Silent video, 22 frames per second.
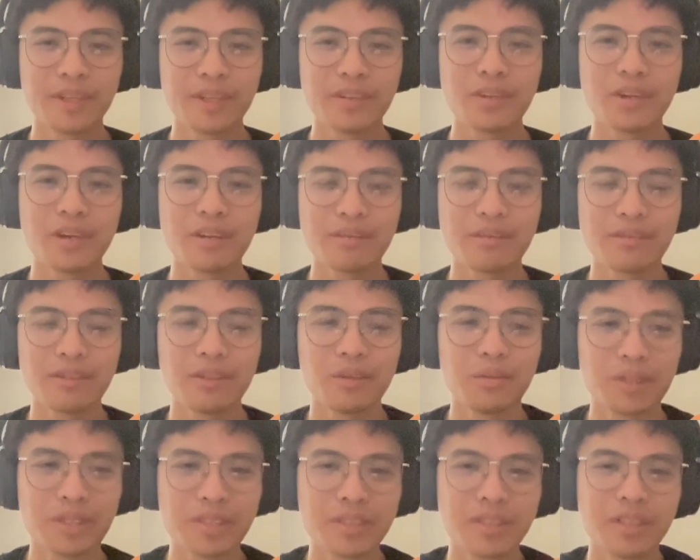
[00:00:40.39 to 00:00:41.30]
and you have
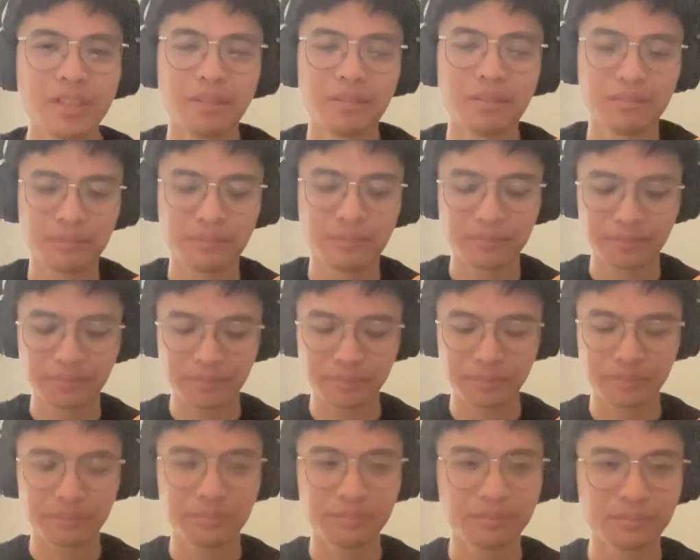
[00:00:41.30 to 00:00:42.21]
the wisdom
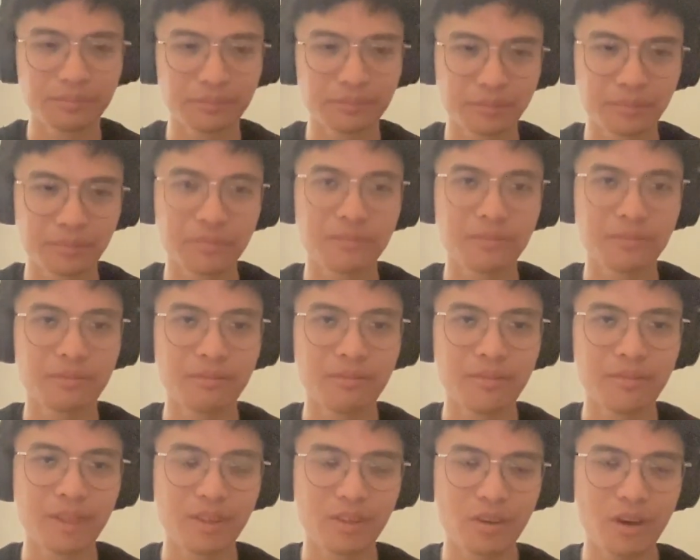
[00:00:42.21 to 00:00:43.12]

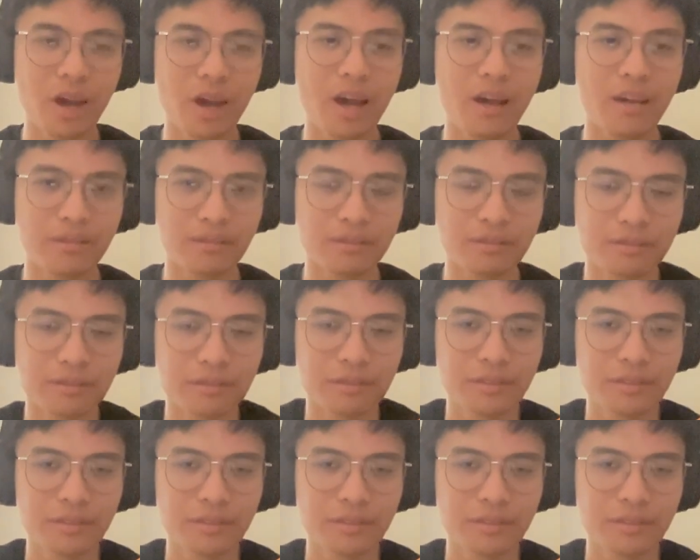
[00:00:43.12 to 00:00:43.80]
that you have.